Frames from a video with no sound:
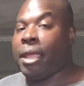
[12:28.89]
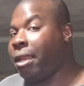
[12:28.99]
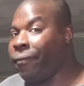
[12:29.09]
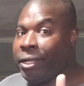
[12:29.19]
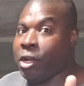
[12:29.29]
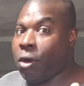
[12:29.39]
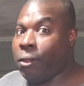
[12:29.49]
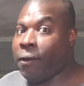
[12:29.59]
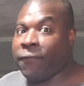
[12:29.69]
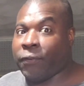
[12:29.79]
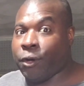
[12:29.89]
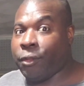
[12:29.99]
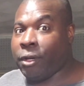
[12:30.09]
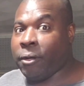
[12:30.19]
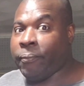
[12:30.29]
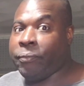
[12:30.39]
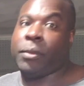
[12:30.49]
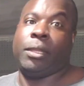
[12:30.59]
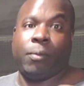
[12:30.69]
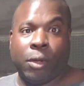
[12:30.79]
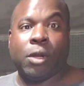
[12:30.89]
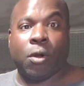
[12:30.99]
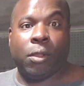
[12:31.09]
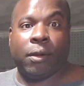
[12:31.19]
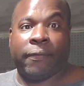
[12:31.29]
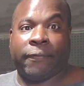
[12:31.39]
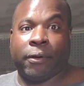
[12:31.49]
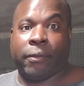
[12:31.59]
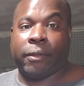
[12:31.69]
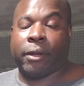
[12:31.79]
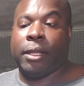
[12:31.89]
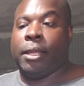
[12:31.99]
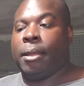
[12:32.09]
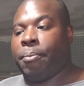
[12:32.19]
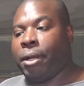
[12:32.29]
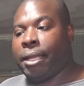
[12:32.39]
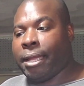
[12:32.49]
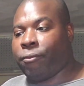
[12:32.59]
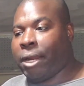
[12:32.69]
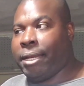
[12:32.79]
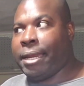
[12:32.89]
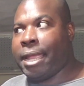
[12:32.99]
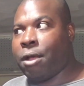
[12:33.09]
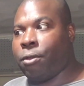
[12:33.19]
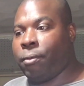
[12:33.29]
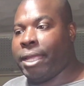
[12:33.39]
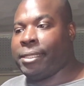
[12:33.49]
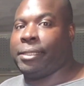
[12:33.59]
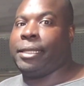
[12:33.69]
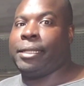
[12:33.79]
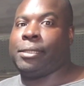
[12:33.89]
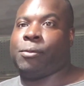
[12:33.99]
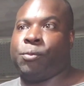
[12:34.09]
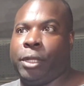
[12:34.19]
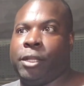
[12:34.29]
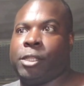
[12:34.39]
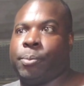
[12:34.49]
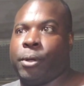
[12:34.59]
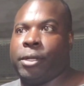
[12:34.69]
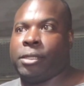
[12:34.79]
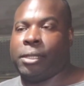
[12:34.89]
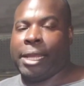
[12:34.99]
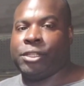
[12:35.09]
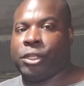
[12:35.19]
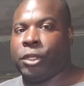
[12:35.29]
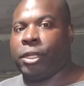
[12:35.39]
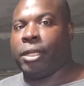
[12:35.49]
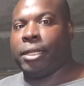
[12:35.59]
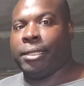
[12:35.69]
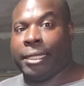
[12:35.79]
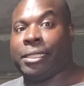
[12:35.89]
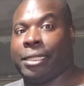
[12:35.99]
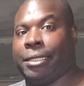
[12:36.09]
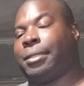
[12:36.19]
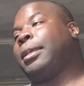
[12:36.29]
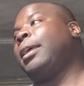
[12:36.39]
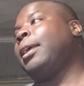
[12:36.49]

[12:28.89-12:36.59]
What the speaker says: And if we can go a little further, then we'll go a little further. But right now, the way it sits, Williamsburg is a nice, good distance.